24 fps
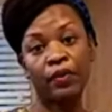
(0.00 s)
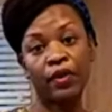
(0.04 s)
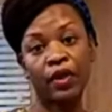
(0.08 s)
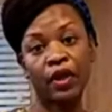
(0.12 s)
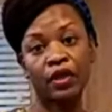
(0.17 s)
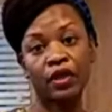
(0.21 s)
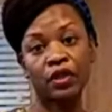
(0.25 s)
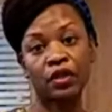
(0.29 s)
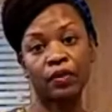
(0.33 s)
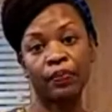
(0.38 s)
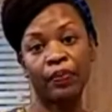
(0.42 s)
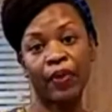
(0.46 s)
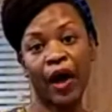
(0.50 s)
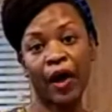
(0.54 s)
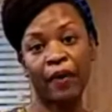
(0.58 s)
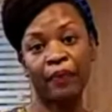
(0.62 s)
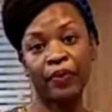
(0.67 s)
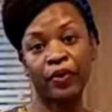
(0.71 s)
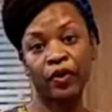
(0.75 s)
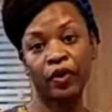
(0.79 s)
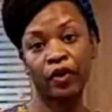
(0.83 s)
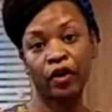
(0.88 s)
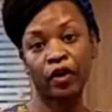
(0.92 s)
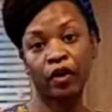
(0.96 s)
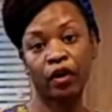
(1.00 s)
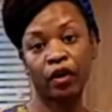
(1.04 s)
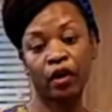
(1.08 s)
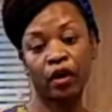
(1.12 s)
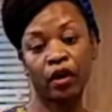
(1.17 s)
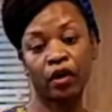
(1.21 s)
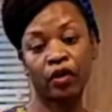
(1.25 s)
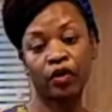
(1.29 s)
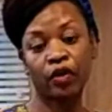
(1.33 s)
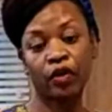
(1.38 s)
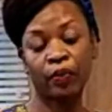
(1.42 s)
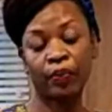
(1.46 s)
It's a popular
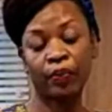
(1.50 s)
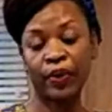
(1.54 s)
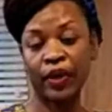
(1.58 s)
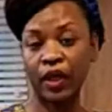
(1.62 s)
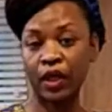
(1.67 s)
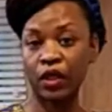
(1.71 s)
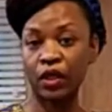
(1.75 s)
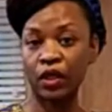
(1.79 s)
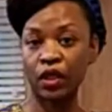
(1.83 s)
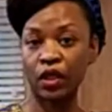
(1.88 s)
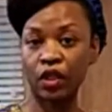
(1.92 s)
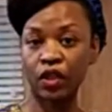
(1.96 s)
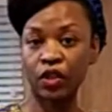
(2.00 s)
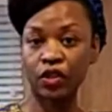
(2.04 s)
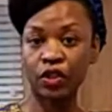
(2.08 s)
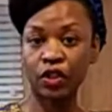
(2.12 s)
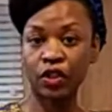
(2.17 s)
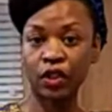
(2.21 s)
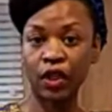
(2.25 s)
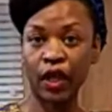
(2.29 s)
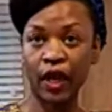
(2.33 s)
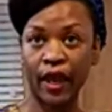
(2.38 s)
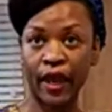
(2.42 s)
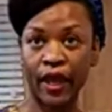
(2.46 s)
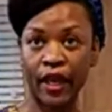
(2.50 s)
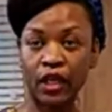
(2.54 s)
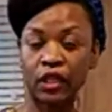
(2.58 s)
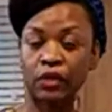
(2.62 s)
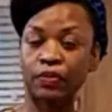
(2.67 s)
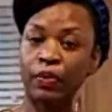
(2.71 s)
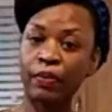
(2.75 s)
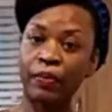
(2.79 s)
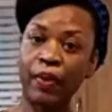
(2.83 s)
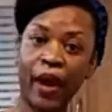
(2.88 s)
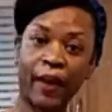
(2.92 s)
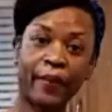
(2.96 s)
European dish, and it's
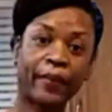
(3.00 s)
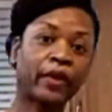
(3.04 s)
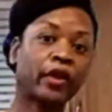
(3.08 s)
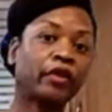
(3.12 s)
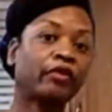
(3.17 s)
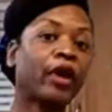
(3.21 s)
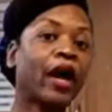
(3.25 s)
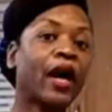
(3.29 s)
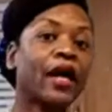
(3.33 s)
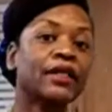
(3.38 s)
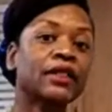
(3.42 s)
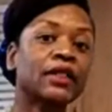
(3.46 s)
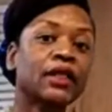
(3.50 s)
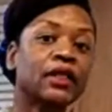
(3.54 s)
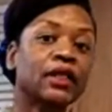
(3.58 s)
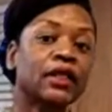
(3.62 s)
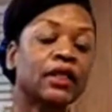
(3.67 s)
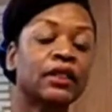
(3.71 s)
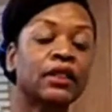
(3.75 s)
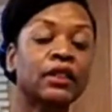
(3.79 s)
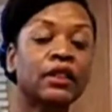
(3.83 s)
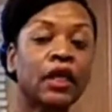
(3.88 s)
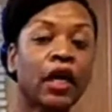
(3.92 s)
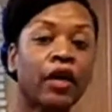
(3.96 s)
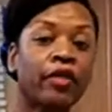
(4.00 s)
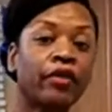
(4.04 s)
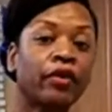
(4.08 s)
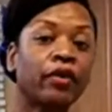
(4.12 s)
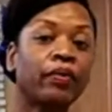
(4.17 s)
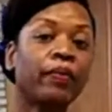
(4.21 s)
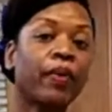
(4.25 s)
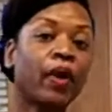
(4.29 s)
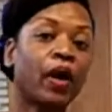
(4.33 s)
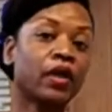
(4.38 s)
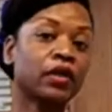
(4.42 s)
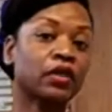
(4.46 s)
been popularized in the
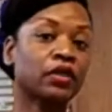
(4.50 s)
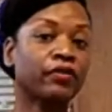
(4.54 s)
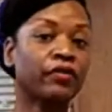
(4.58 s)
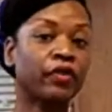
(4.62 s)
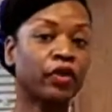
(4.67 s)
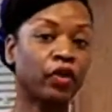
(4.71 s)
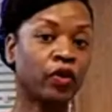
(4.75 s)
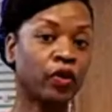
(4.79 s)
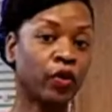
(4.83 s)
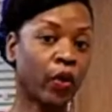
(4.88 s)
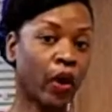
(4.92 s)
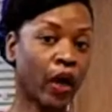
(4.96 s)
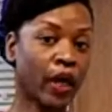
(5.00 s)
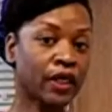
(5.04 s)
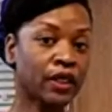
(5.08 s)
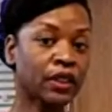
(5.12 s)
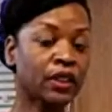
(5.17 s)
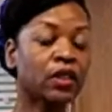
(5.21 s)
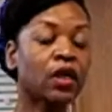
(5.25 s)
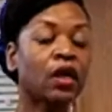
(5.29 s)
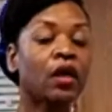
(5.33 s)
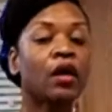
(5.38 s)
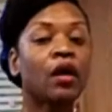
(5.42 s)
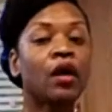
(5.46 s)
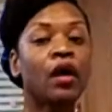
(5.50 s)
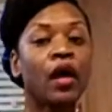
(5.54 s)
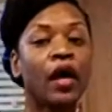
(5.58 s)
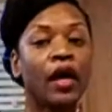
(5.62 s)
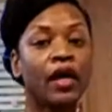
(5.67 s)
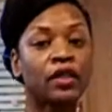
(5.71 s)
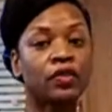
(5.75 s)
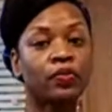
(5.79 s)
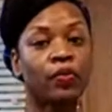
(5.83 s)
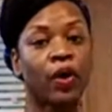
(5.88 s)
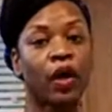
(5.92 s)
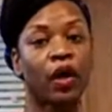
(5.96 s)
southern parts of the U.S.
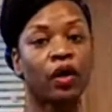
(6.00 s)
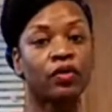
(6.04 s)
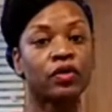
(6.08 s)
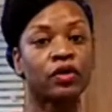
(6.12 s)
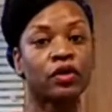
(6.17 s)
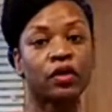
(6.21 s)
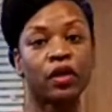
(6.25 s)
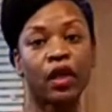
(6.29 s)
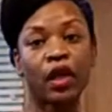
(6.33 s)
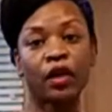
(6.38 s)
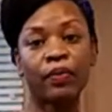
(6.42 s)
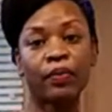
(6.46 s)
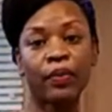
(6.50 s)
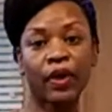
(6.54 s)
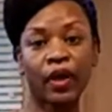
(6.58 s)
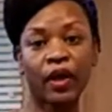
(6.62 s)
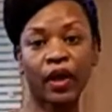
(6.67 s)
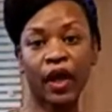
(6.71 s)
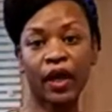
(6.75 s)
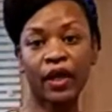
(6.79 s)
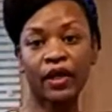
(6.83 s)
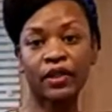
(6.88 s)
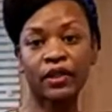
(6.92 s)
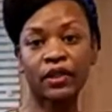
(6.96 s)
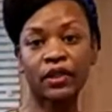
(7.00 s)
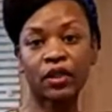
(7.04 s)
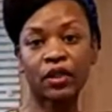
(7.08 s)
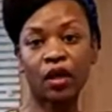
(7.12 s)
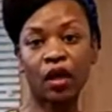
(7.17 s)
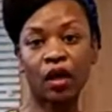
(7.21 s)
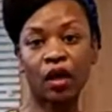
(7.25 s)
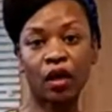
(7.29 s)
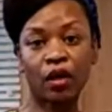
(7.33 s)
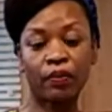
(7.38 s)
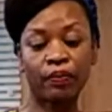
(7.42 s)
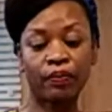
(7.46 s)
as well. So that'll be a nice
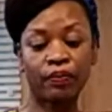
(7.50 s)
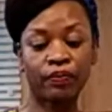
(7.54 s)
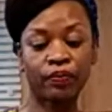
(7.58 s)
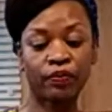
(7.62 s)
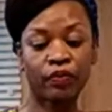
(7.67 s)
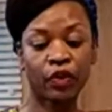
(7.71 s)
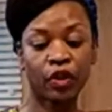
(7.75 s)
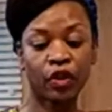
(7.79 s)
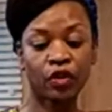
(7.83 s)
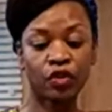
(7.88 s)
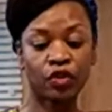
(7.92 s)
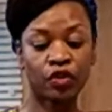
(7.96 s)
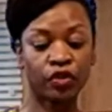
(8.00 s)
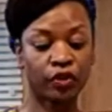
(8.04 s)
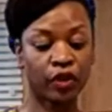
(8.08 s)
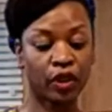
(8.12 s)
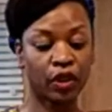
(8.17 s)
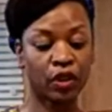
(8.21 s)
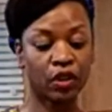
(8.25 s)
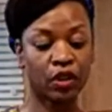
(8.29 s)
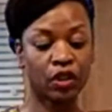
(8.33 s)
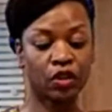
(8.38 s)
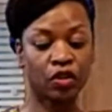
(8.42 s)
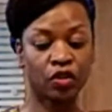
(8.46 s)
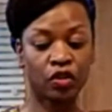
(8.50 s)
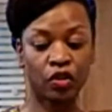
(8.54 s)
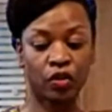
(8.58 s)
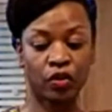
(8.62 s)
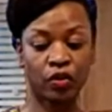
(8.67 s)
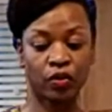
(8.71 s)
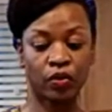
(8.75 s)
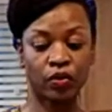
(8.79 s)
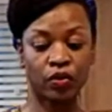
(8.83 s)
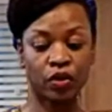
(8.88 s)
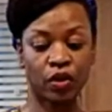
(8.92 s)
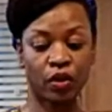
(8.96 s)
treat to
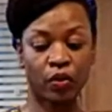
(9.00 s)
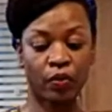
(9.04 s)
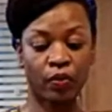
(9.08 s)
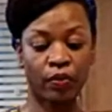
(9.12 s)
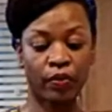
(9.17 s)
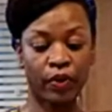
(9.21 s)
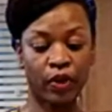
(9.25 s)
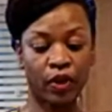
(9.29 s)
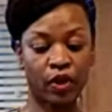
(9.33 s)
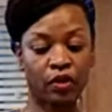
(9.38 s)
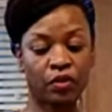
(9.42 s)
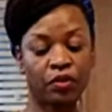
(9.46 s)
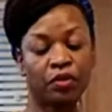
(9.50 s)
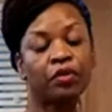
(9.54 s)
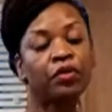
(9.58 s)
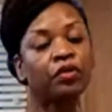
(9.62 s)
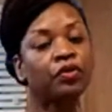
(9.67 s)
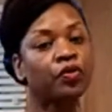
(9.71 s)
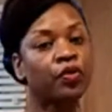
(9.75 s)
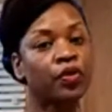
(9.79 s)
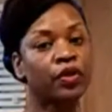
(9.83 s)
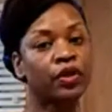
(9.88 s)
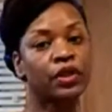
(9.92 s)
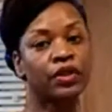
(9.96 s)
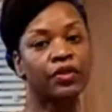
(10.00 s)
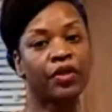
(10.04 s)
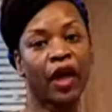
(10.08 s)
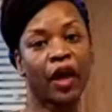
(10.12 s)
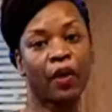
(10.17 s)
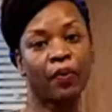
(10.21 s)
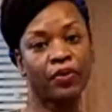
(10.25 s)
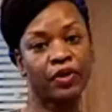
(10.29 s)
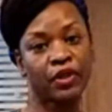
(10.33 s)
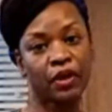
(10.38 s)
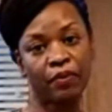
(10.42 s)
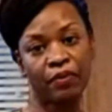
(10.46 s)
do. So we'll be doing that
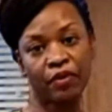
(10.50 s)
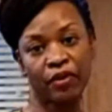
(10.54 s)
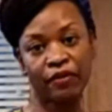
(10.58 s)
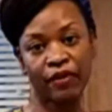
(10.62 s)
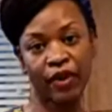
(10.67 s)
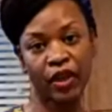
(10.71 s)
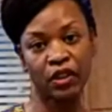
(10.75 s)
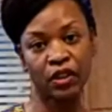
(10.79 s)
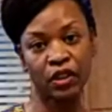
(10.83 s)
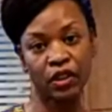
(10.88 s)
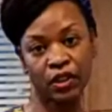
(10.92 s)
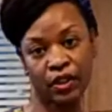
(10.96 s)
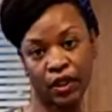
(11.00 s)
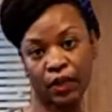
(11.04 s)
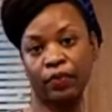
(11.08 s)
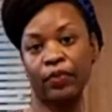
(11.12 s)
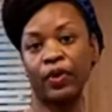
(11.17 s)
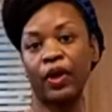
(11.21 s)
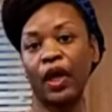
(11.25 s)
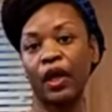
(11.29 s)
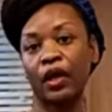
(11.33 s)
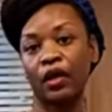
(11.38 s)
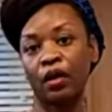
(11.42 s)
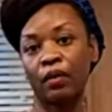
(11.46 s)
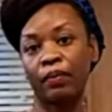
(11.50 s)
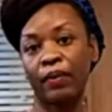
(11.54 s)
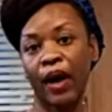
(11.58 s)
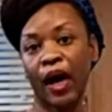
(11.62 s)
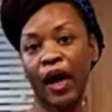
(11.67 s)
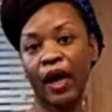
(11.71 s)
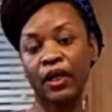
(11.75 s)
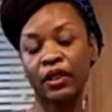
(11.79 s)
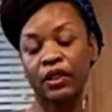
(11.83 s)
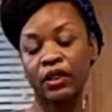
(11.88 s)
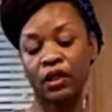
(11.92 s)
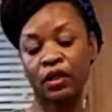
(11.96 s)
with some of the veggies that we got in the
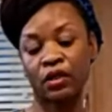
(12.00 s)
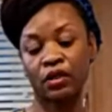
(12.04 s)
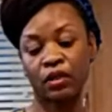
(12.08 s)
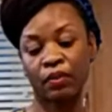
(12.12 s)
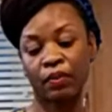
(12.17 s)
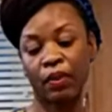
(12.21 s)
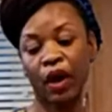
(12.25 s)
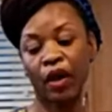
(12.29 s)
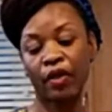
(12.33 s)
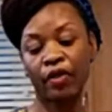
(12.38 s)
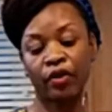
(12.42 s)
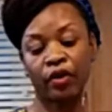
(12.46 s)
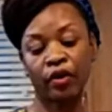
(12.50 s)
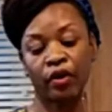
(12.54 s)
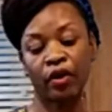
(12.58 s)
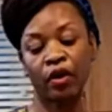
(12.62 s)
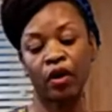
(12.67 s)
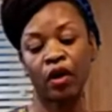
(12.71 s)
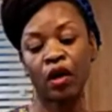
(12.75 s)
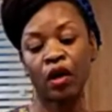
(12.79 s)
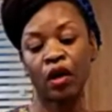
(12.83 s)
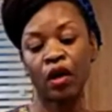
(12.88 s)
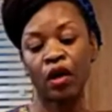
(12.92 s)
box and some other